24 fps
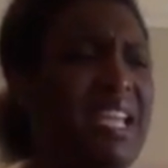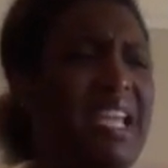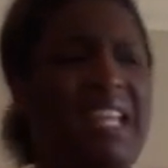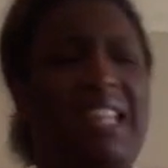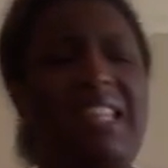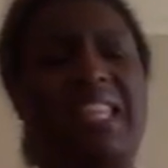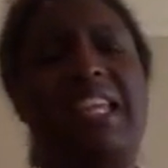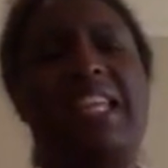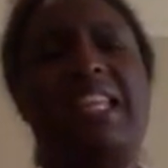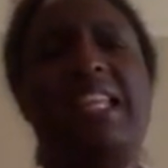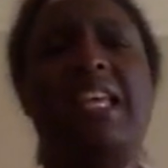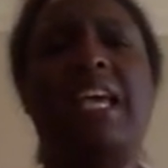
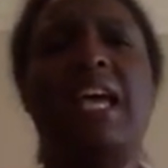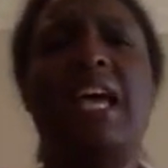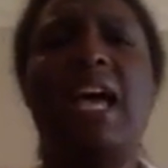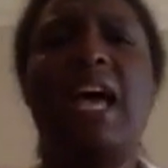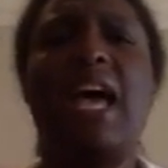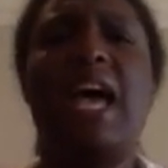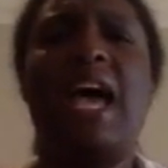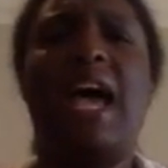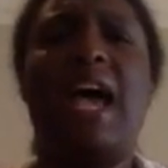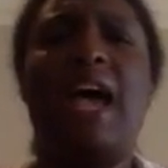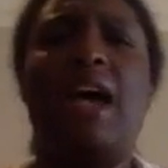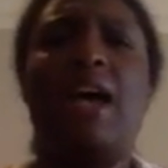And then
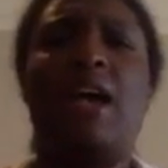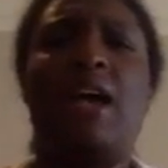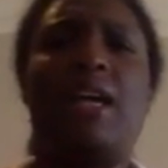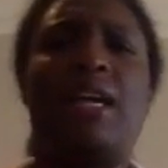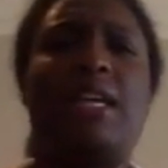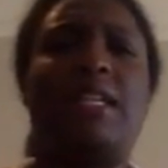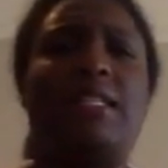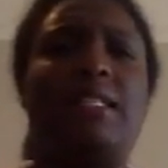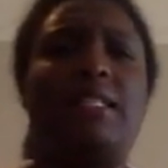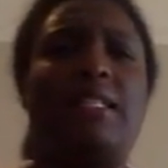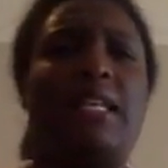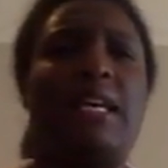
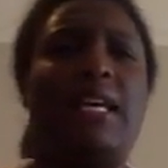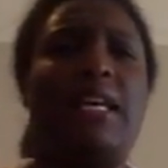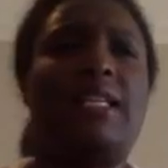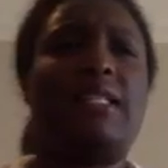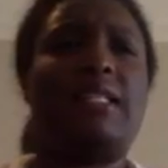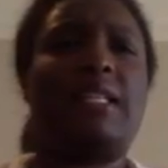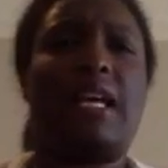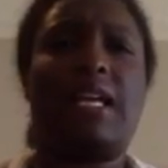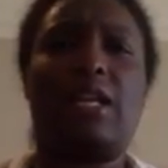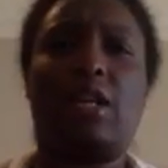he says,